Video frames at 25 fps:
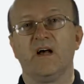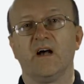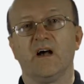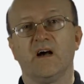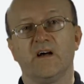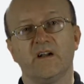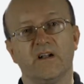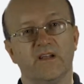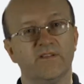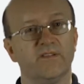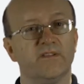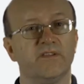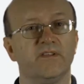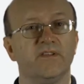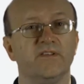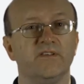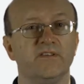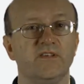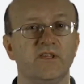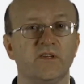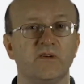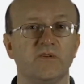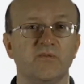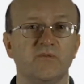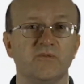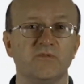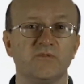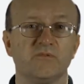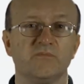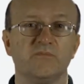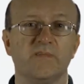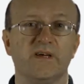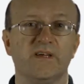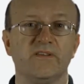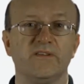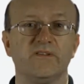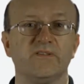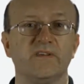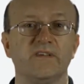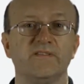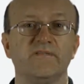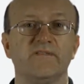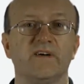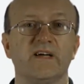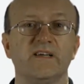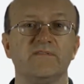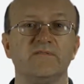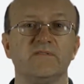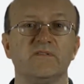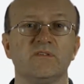Our other third year course,
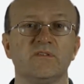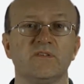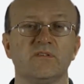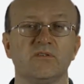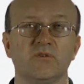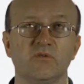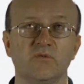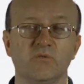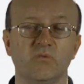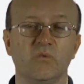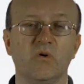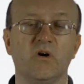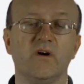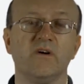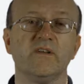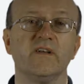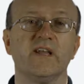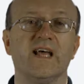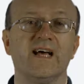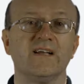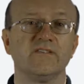MATH3521,